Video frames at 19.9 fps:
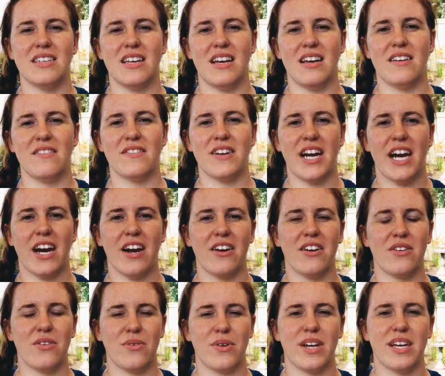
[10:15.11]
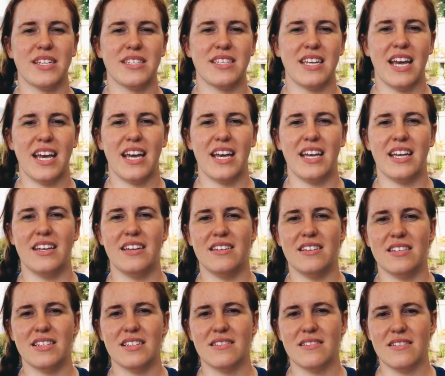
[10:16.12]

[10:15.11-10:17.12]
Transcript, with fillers: of carotenoids and